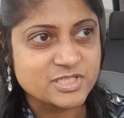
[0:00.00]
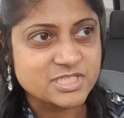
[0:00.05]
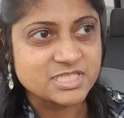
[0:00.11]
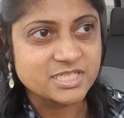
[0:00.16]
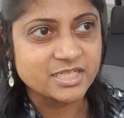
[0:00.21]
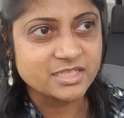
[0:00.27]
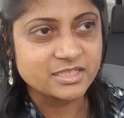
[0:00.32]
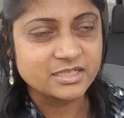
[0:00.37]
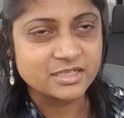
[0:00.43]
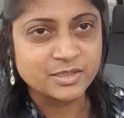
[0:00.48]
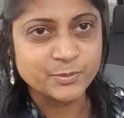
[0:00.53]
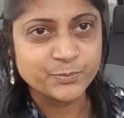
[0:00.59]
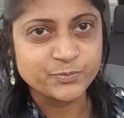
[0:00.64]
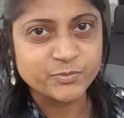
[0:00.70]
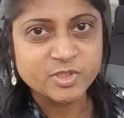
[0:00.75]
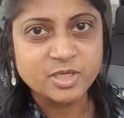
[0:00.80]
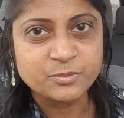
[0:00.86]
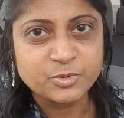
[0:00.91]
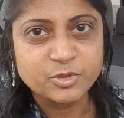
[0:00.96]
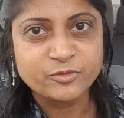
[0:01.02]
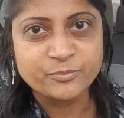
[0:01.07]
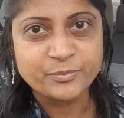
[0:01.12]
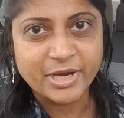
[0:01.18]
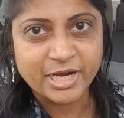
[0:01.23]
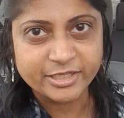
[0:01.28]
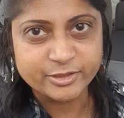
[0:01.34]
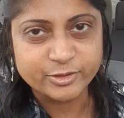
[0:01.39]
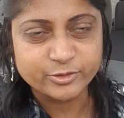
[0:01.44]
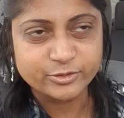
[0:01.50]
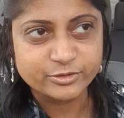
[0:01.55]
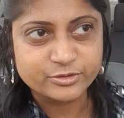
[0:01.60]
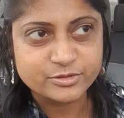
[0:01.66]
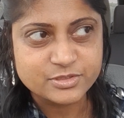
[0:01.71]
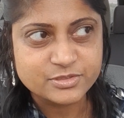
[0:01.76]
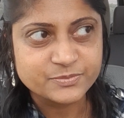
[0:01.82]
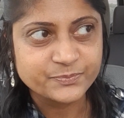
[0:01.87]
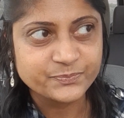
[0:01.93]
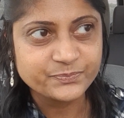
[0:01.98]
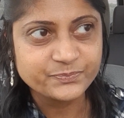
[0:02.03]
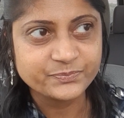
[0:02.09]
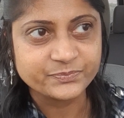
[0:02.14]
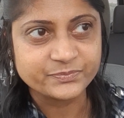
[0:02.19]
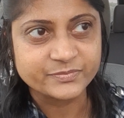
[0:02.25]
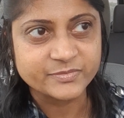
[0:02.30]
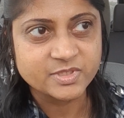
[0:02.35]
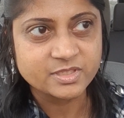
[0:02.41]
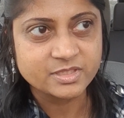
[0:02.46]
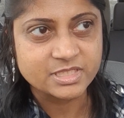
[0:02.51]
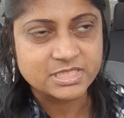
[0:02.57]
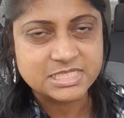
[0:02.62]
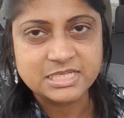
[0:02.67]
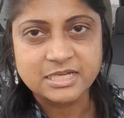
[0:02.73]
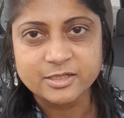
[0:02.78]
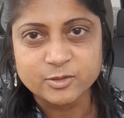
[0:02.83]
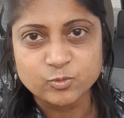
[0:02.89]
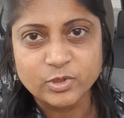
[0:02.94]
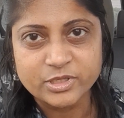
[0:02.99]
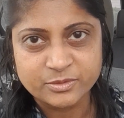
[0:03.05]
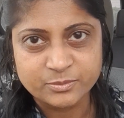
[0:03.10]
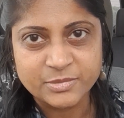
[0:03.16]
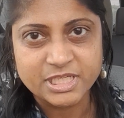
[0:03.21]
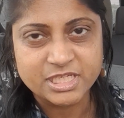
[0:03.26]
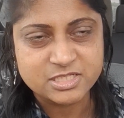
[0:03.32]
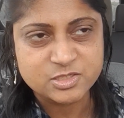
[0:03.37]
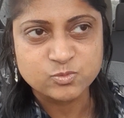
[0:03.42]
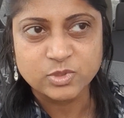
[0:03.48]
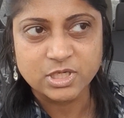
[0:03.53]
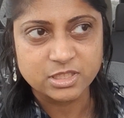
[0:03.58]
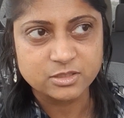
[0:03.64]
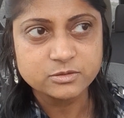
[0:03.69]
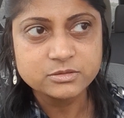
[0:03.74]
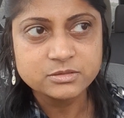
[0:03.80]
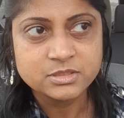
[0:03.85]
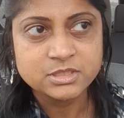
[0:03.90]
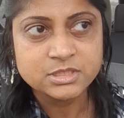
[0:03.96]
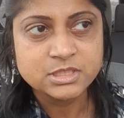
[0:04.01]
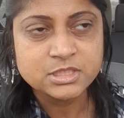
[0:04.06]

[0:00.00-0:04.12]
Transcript: to take a couple of binders inside with me as well.